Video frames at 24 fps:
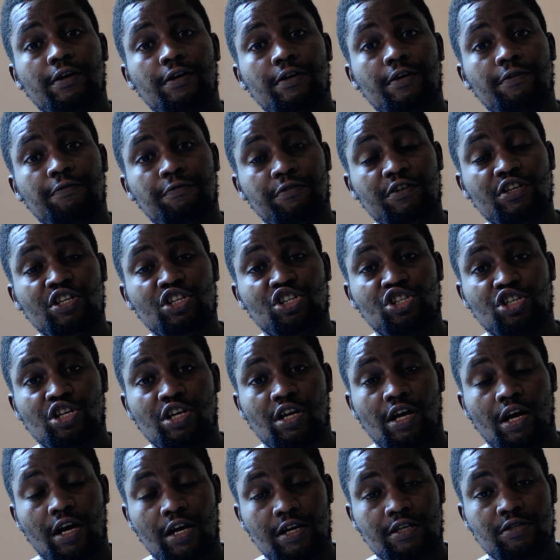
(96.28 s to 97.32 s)
finishing
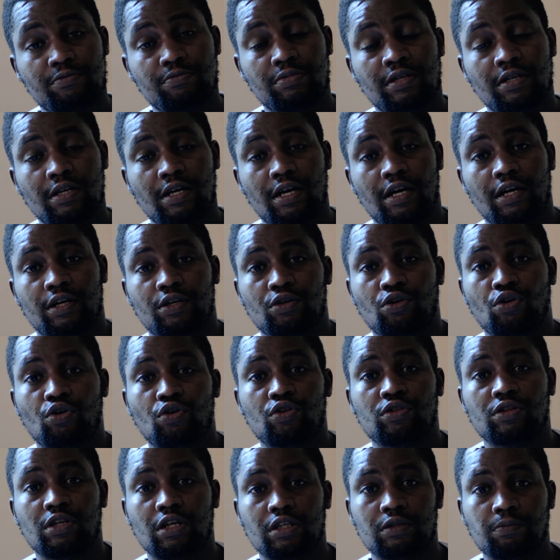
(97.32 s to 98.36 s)
has been done on
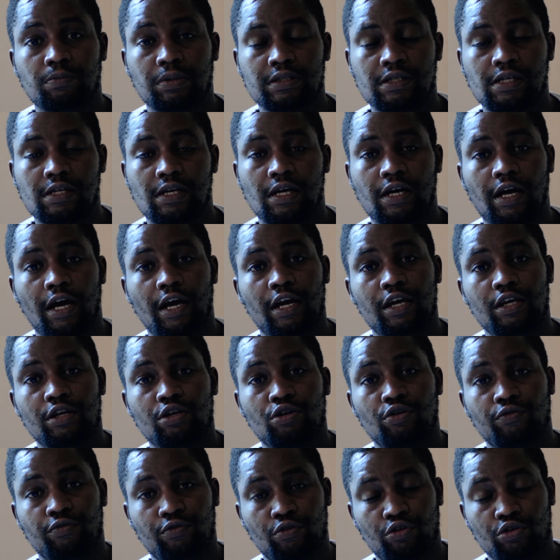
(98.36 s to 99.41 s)
that particular kind
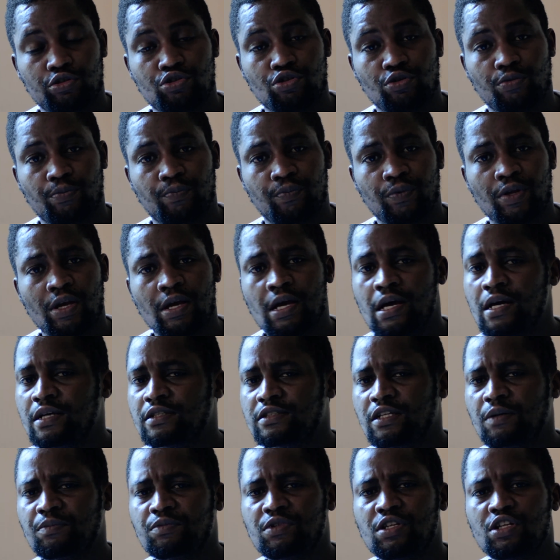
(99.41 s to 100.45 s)
of costume.
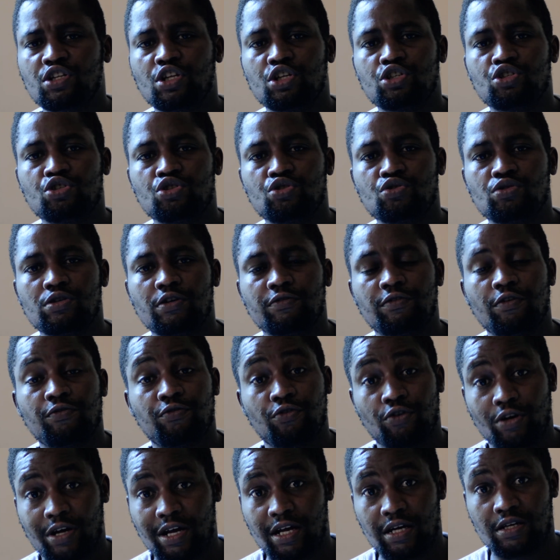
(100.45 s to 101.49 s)
Something that you should never
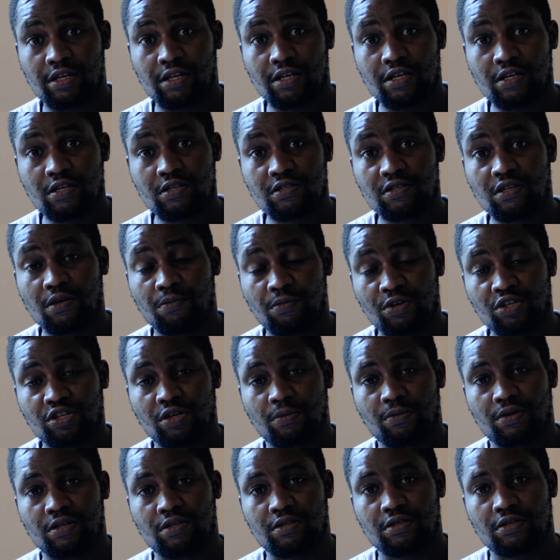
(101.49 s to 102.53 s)
forget is the
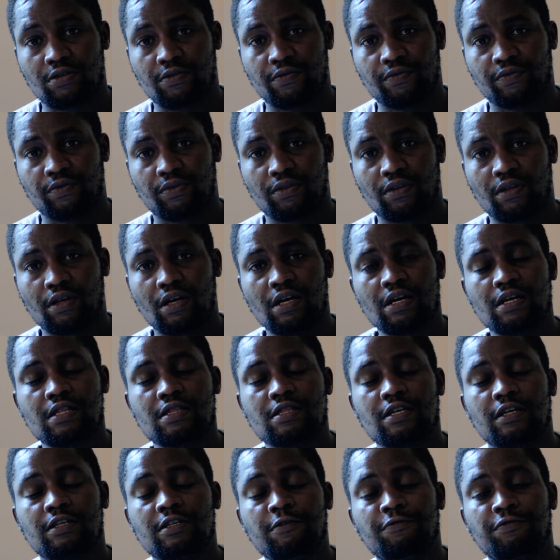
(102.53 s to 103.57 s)
measurements.
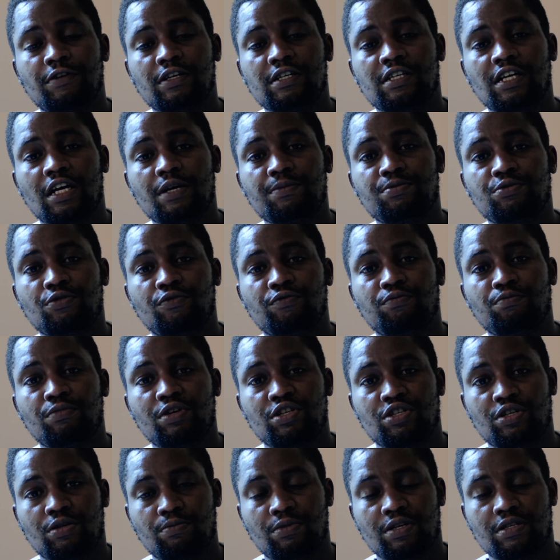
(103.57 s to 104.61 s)
There are different types of
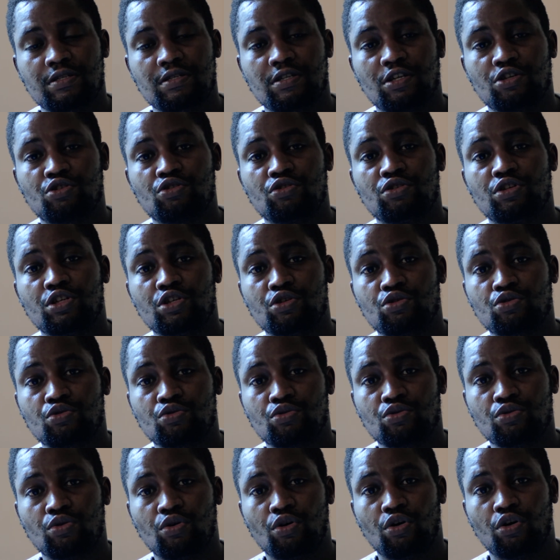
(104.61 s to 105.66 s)
measurements that you need to
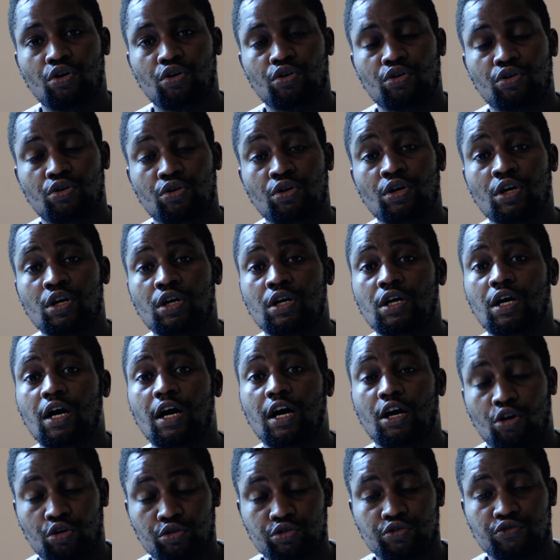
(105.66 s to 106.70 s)
do on
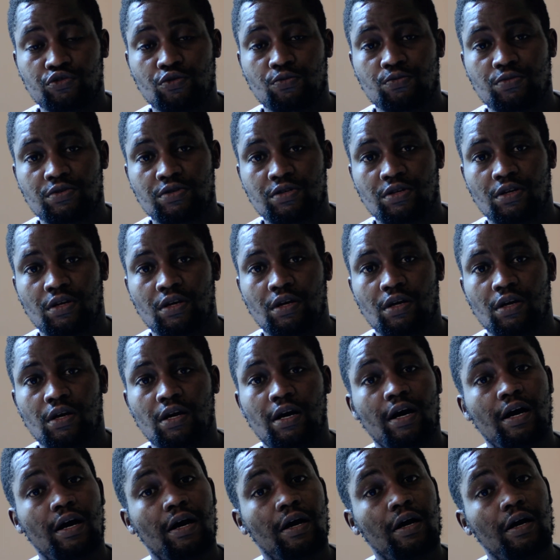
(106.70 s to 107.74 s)
costumes.
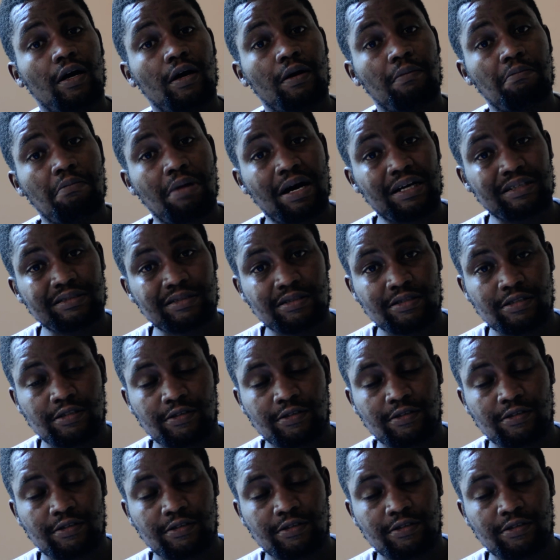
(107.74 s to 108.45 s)
Bust,